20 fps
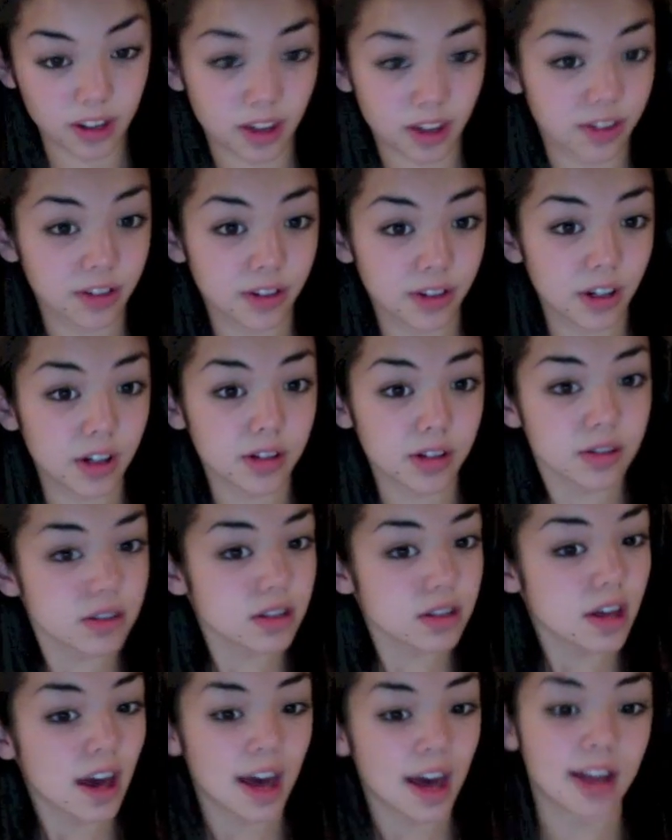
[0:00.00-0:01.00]
other rows,
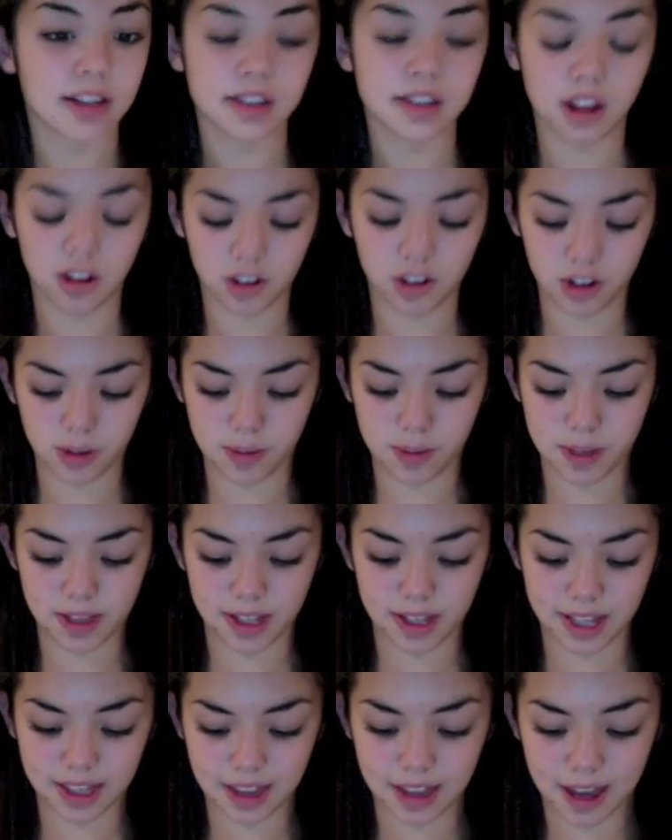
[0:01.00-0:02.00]
it's not going to be
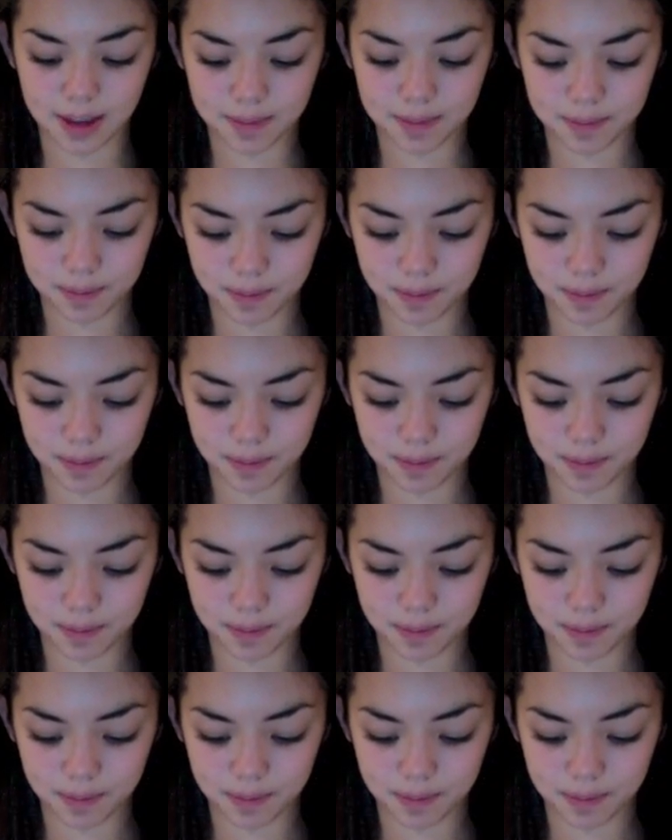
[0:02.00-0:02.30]
like that.